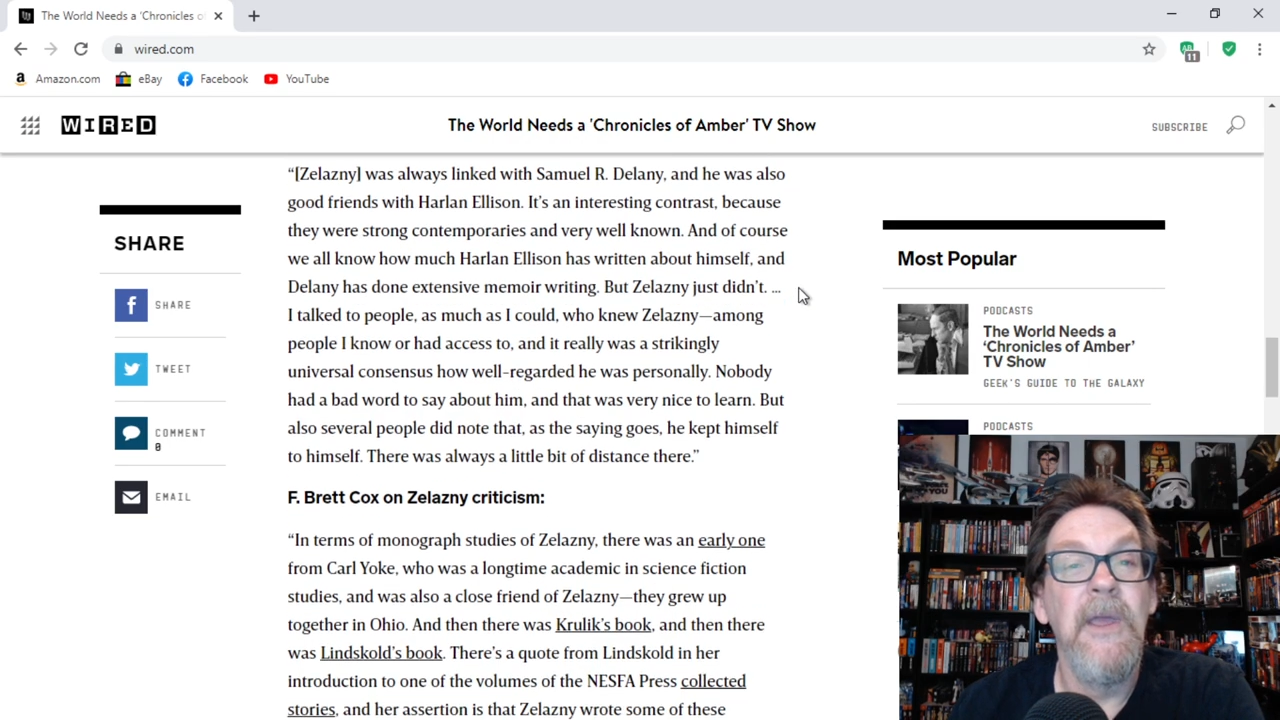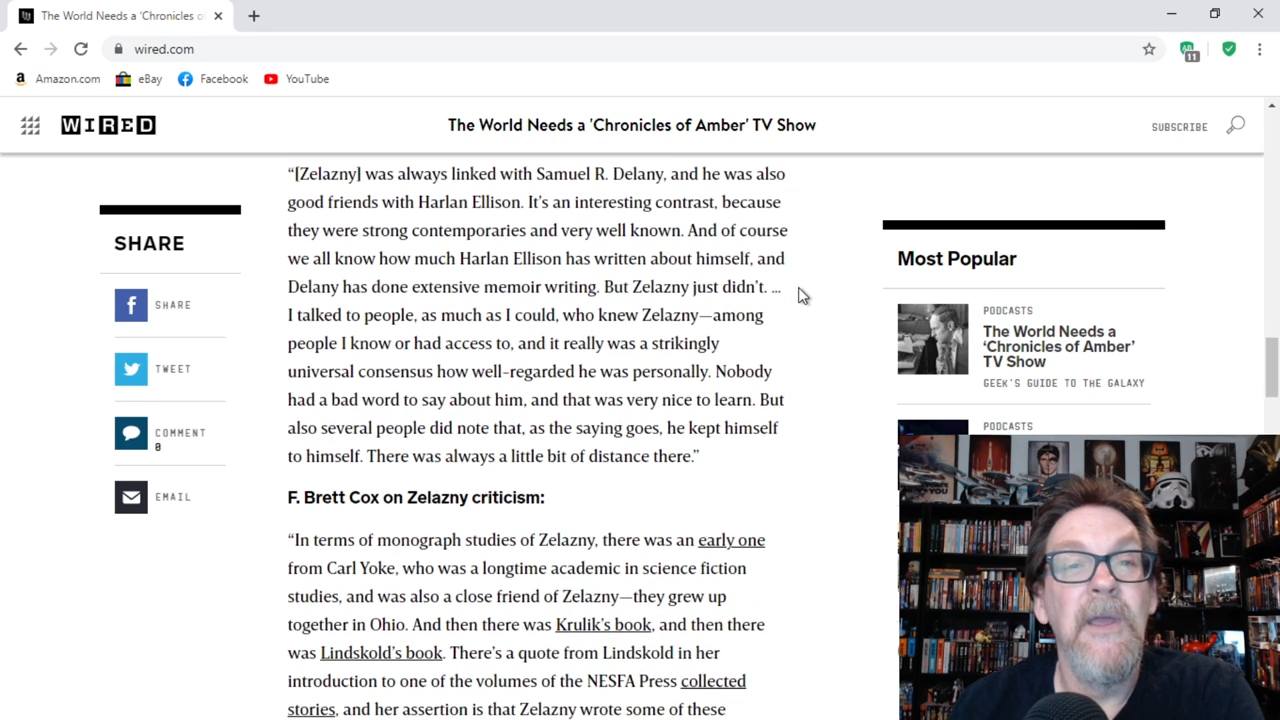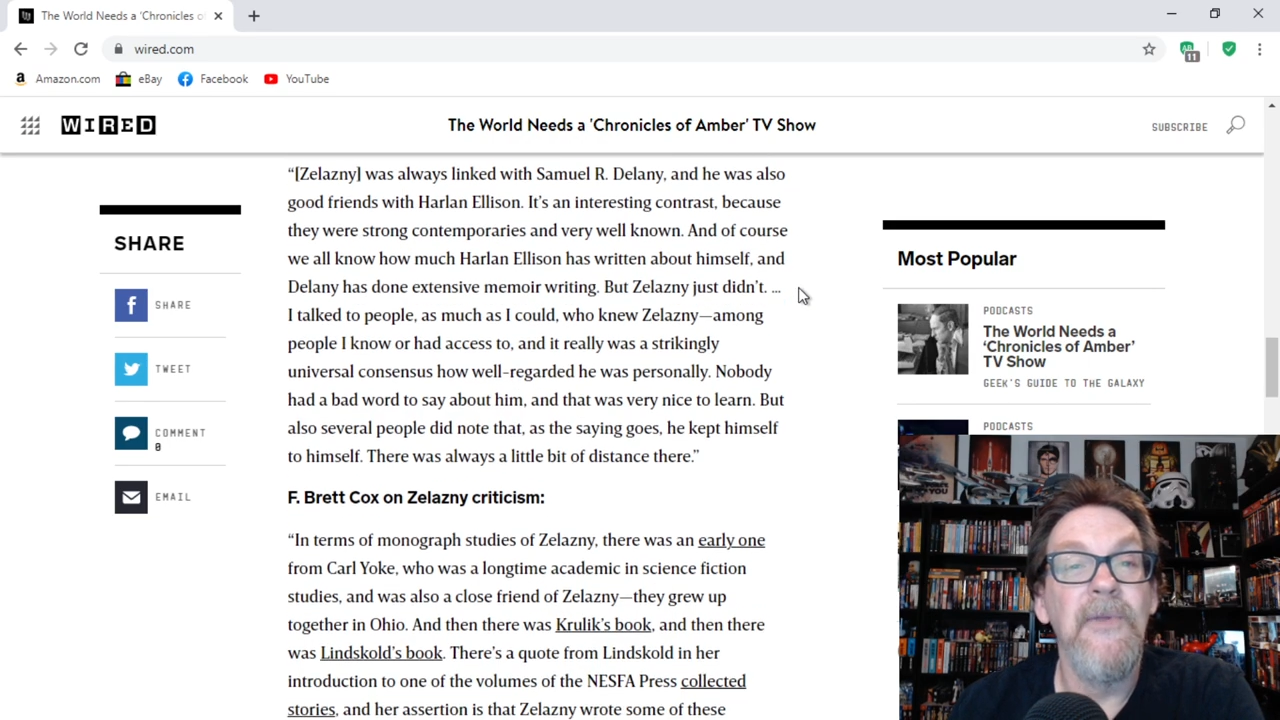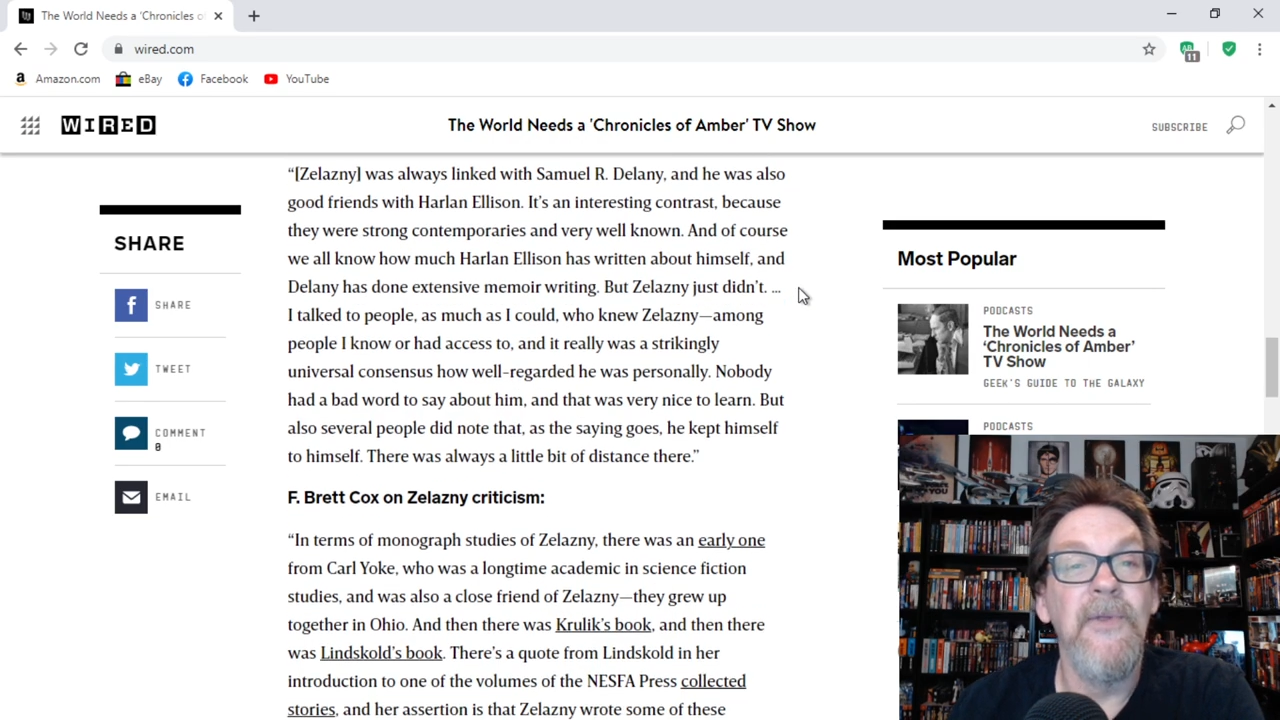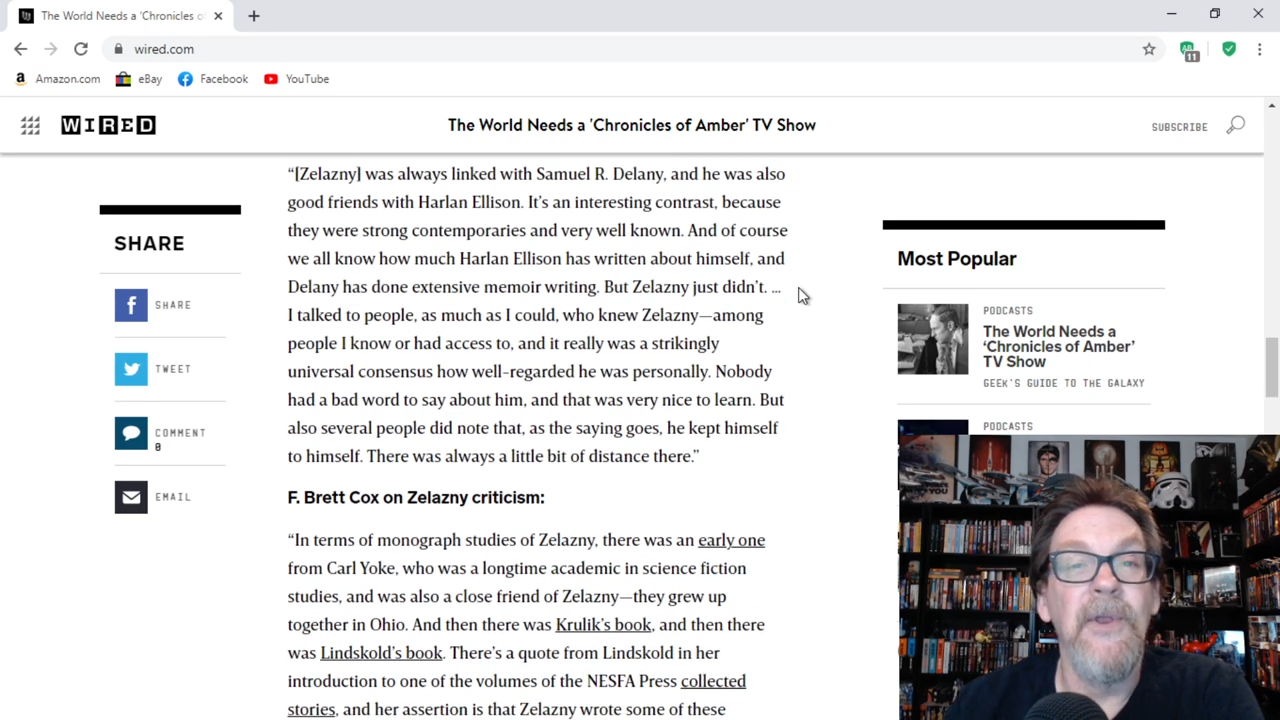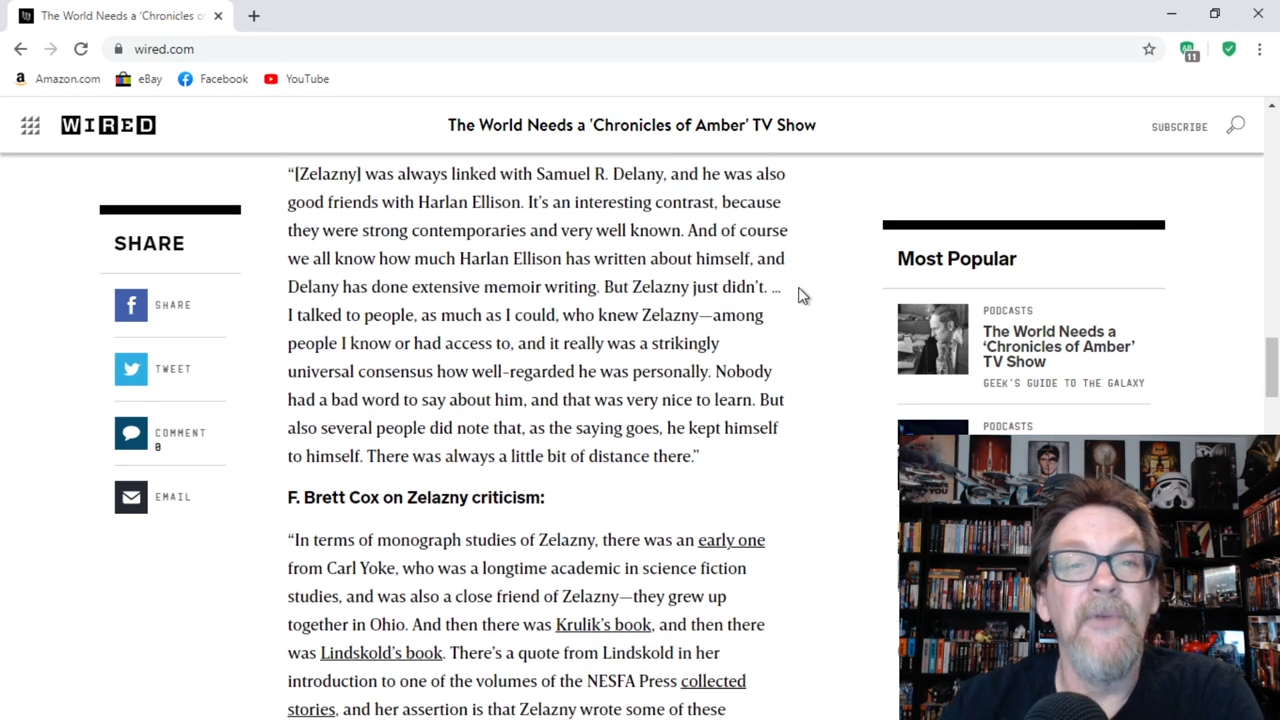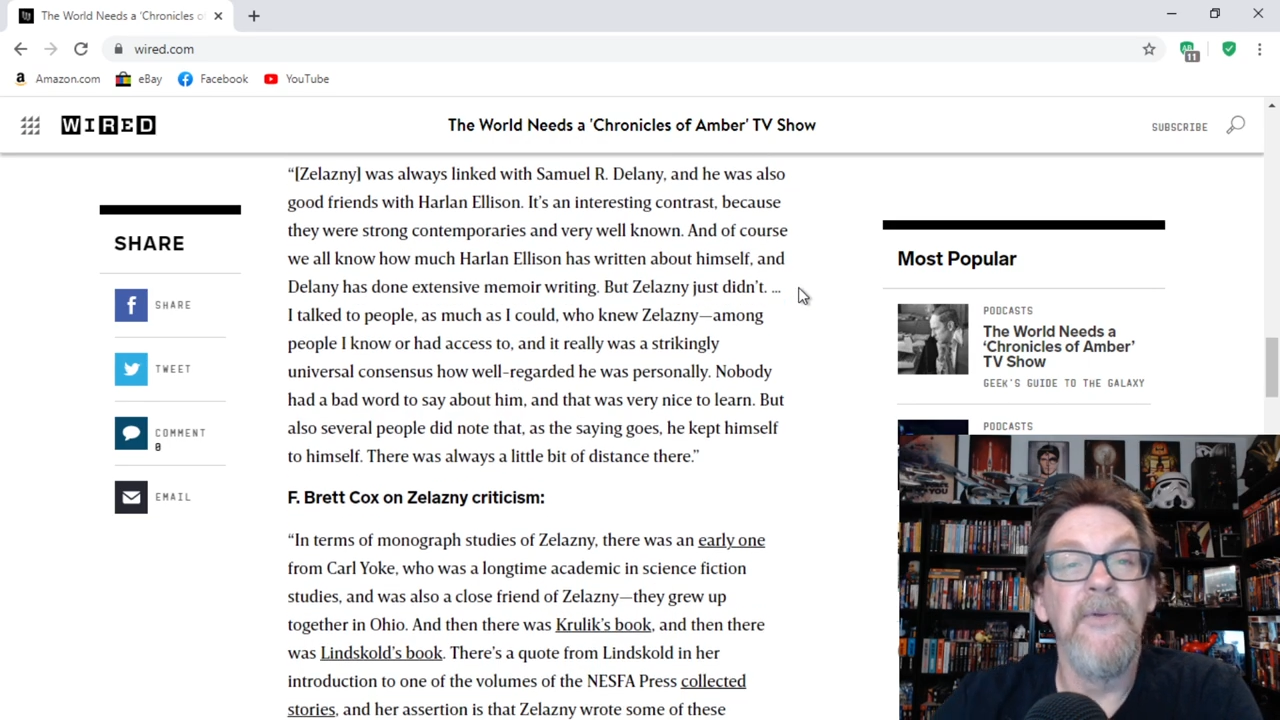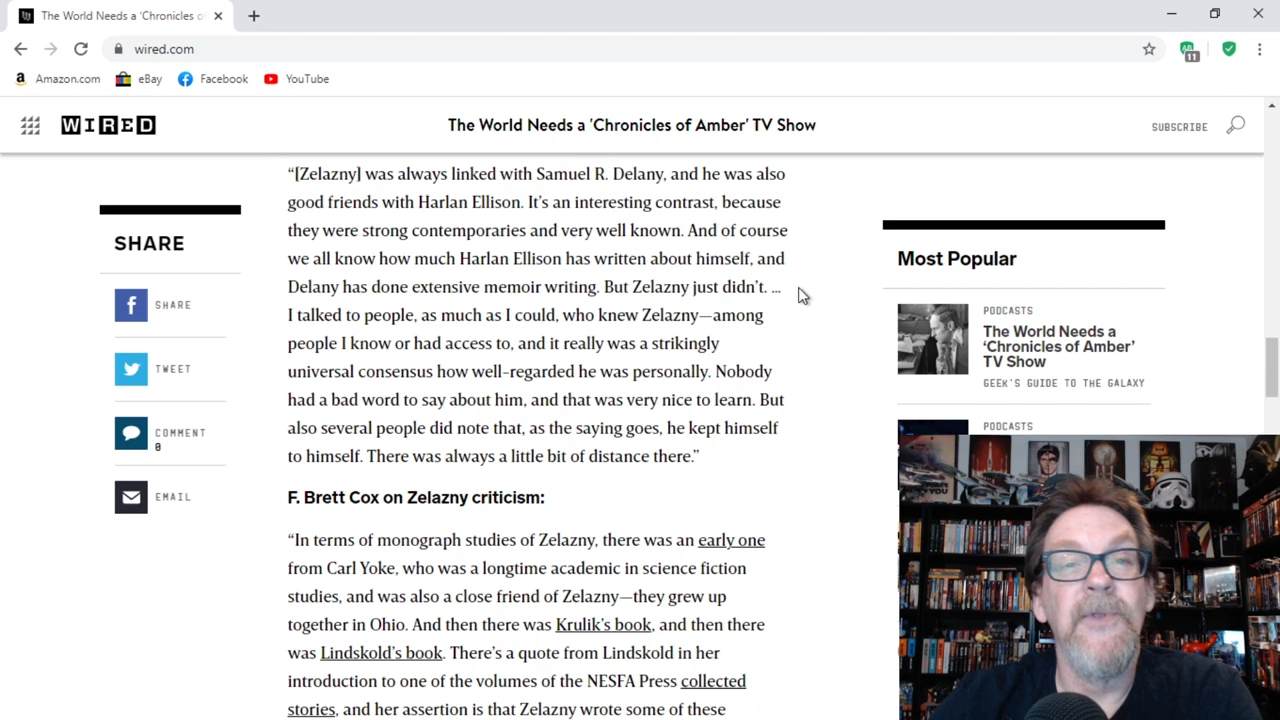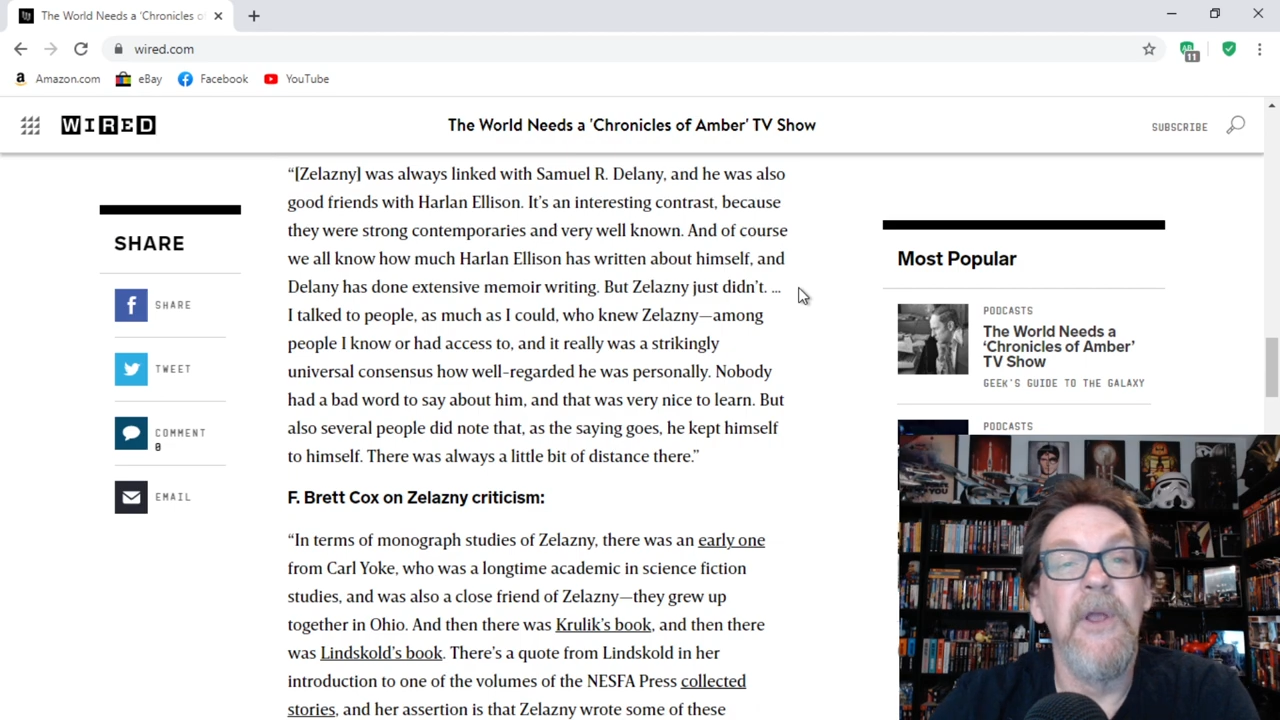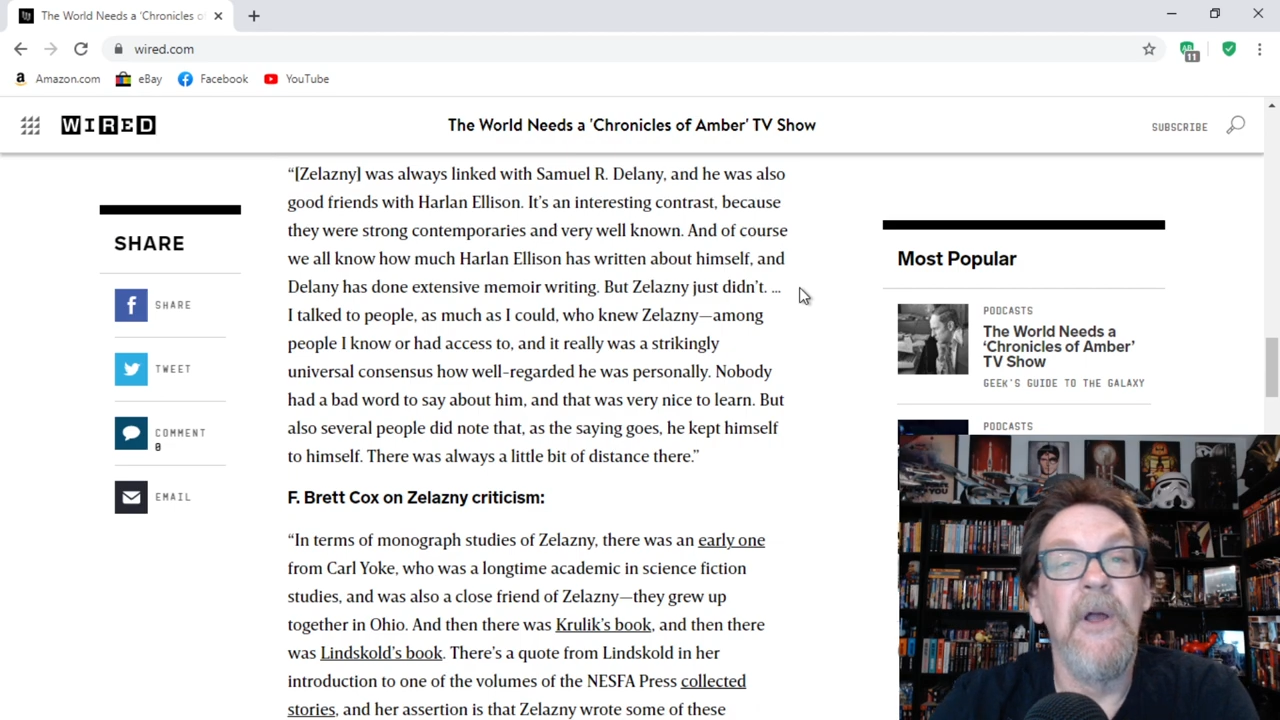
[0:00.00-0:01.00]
It's an interesting